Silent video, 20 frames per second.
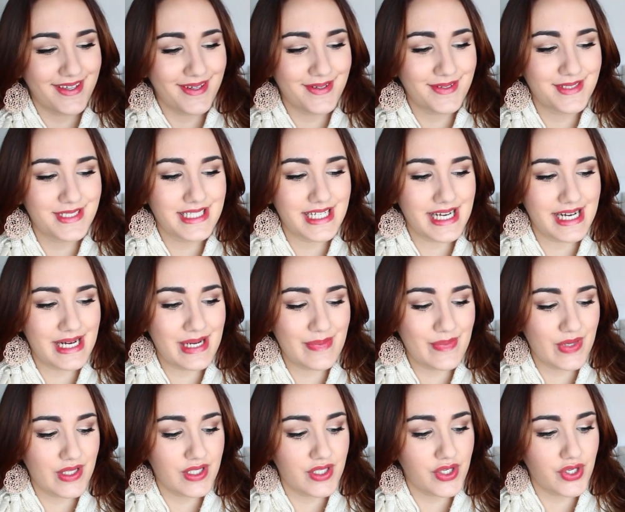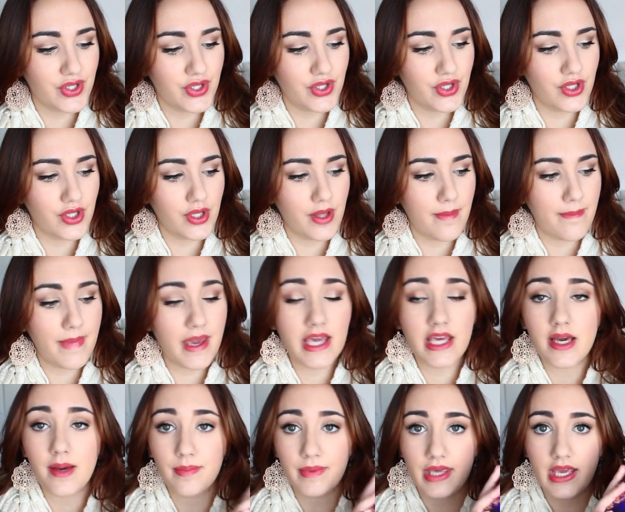huge um, little
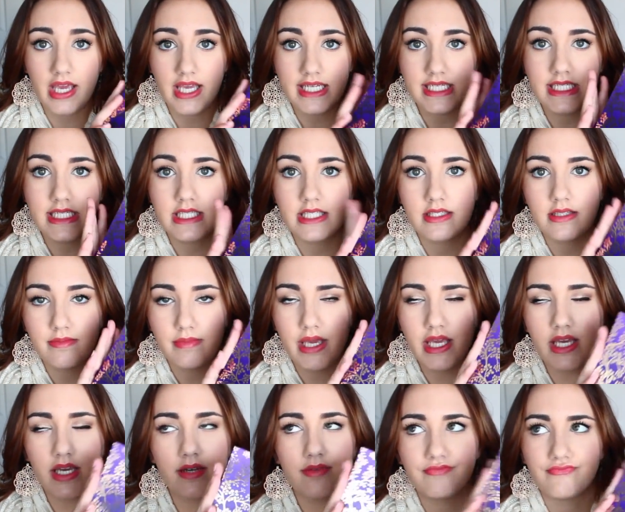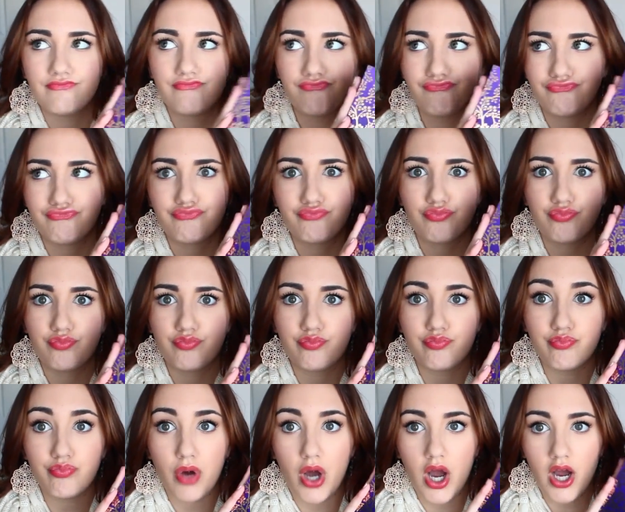makeup kit, makeup
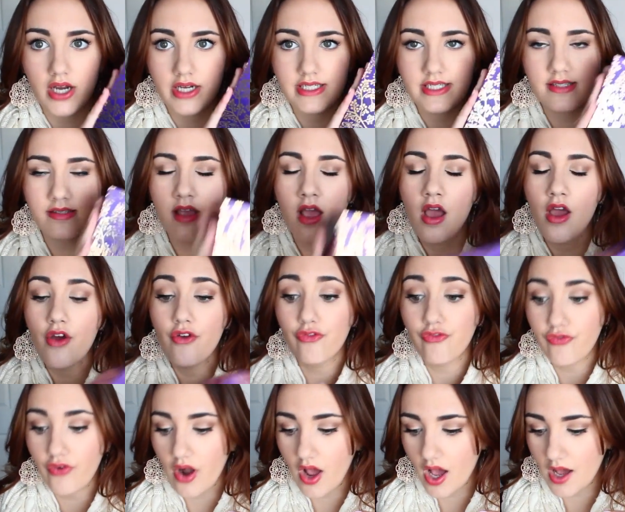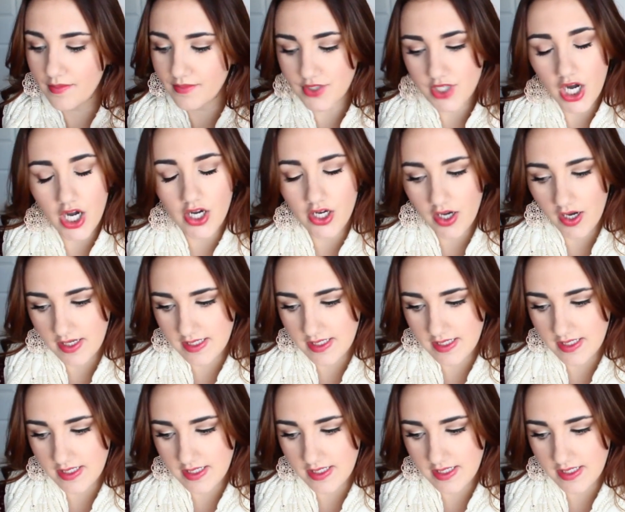box from Tarte